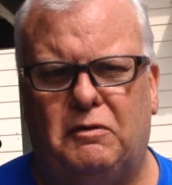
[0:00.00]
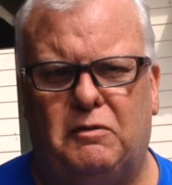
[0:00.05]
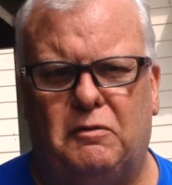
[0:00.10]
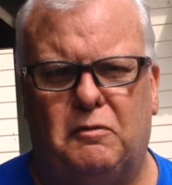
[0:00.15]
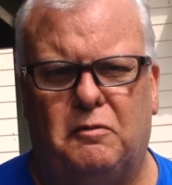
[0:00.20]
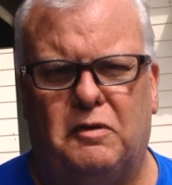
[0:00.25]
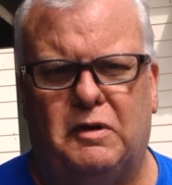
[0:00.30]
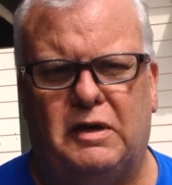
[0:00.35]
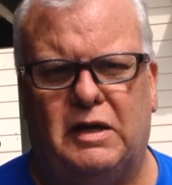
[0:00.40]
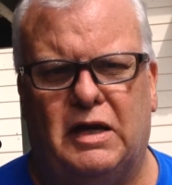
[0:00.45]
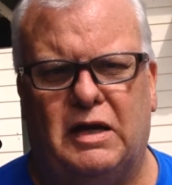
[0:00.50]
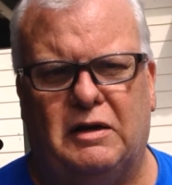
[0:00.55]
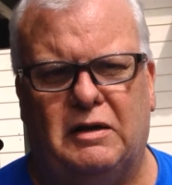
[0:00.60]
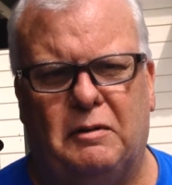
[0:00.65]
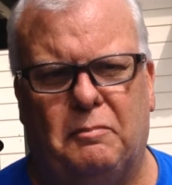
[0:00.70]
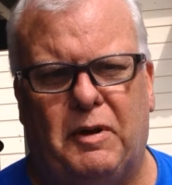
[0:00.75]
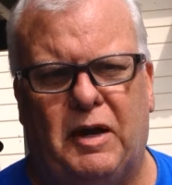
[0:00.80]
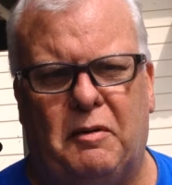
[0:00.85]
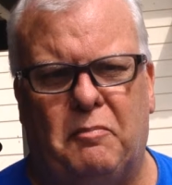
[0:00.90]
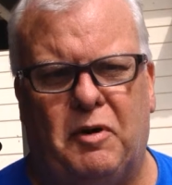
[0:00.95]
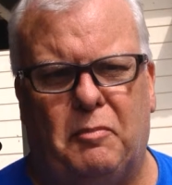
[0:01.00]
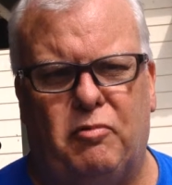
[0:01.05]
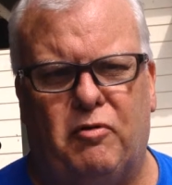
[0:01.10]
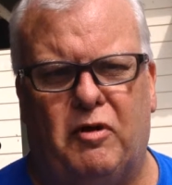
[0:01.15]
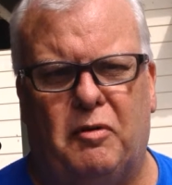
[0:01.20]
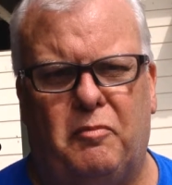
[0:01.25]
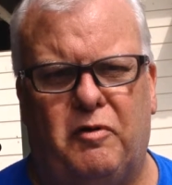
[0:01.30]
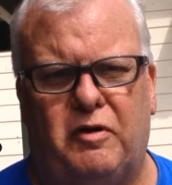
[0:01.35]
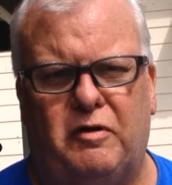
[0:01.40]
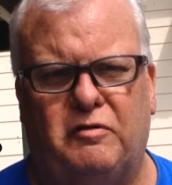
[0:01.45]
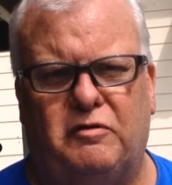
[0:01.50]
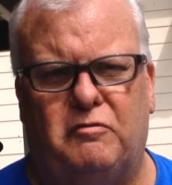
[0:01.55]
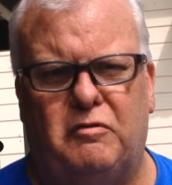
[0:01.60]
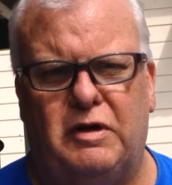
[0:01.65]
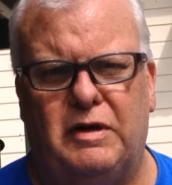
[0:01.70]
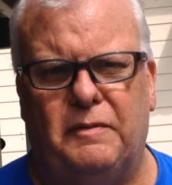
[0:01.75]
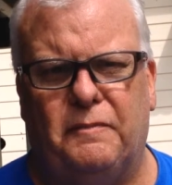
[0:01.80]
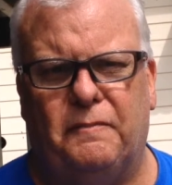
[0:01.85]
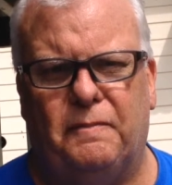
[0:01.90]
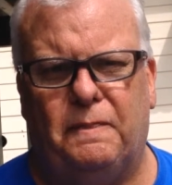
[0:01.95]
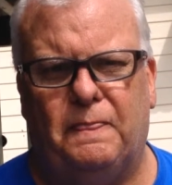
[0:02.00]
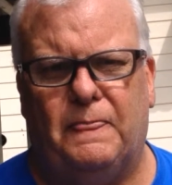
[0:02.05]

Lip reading: through the Department of Primary Industry.